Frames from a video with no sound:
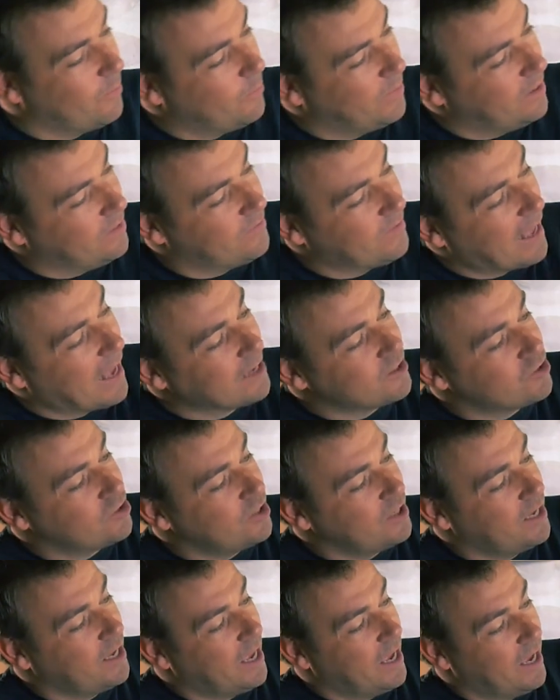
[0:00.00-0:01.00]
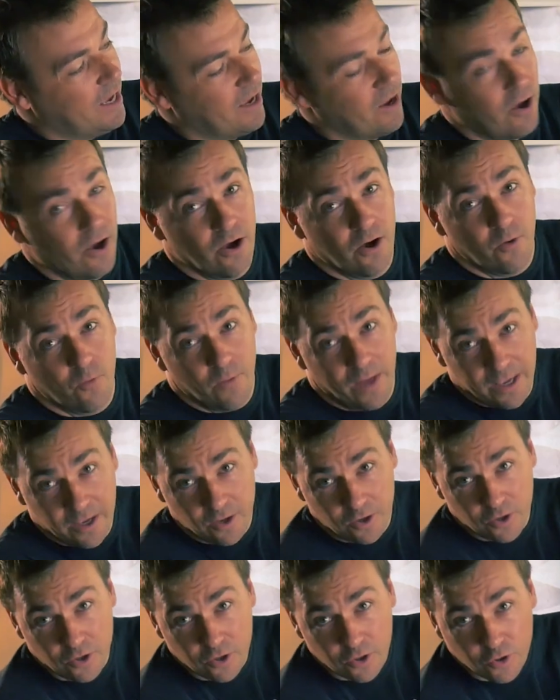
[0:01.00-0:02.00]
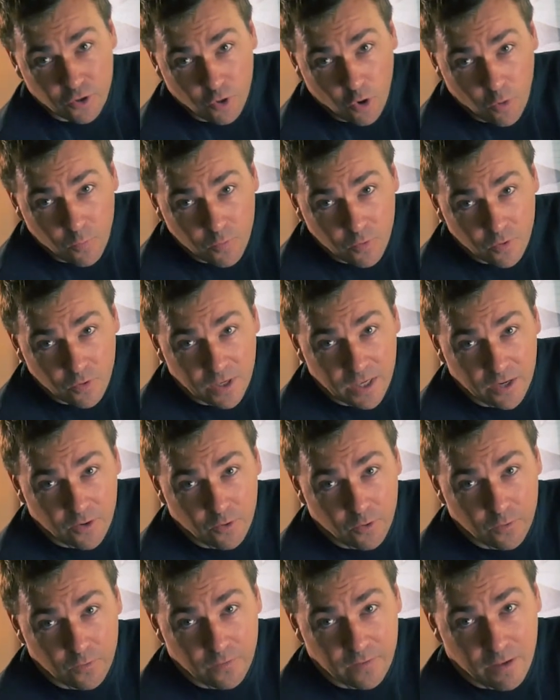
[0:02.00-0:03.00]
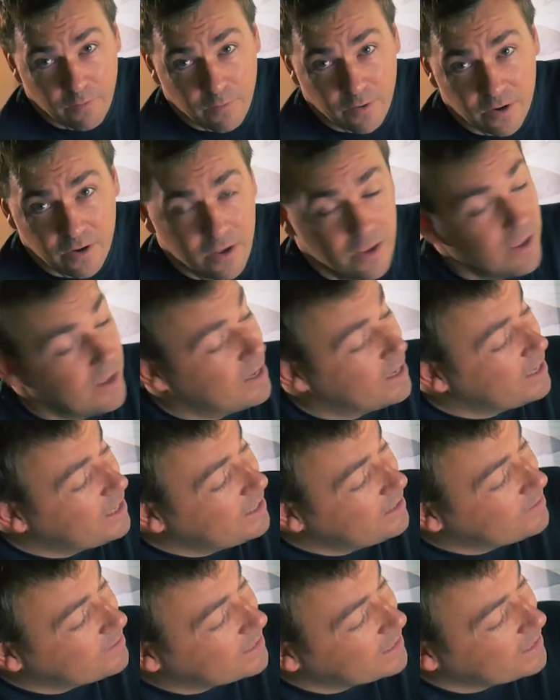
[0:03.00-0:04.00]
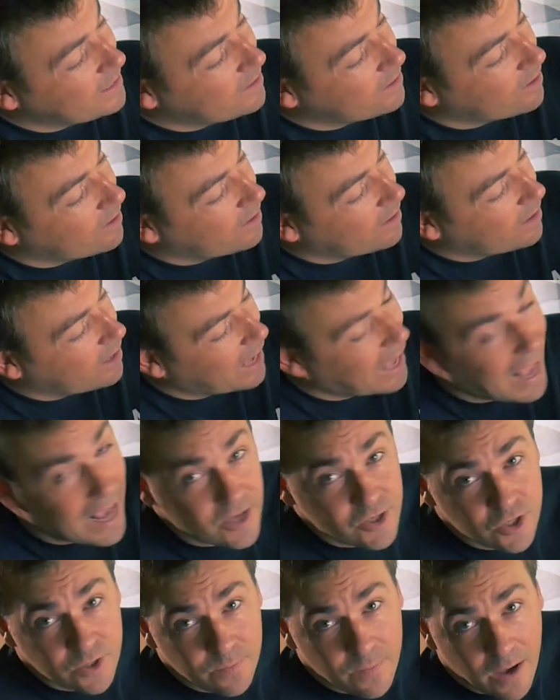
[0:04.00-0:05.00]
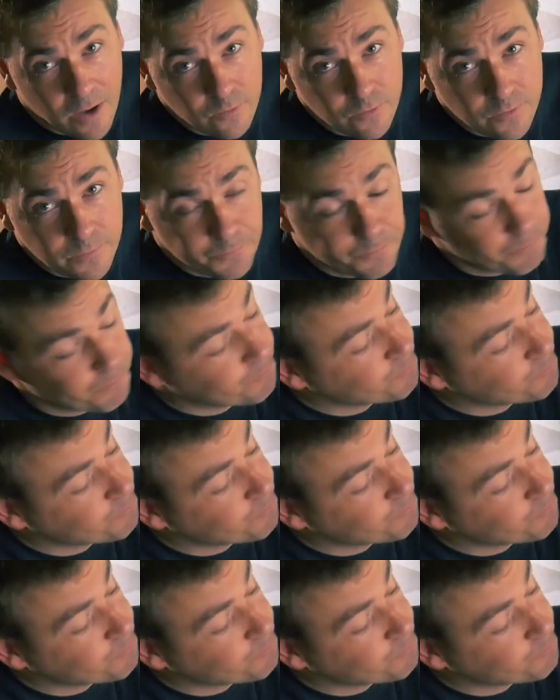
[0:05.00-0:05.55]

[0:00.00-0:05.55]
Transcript: it's actually a regular GoPro Hero 7 in the action mount.